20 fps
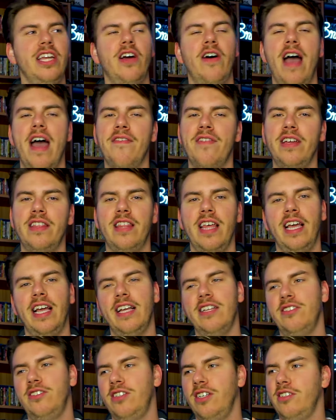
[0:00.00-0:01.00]
you know, everything
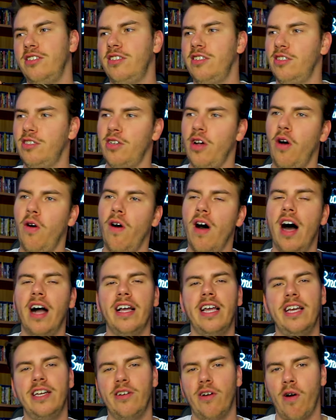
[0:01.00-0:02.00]
is just so
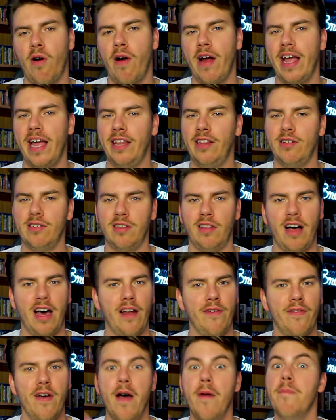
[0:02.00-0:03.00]
hunky-dory, and there's a lot
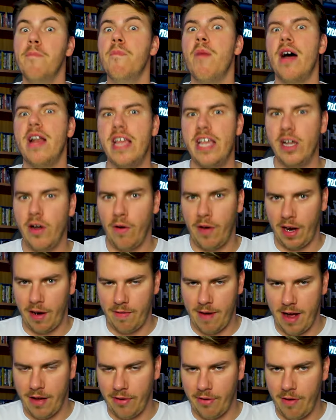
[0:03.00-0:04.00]
of money going
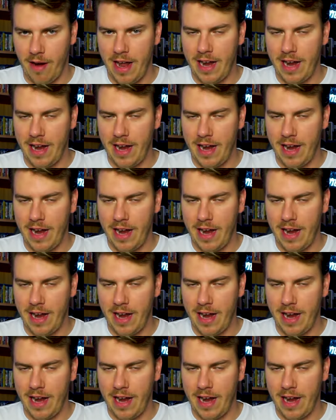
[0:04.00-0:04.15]
around,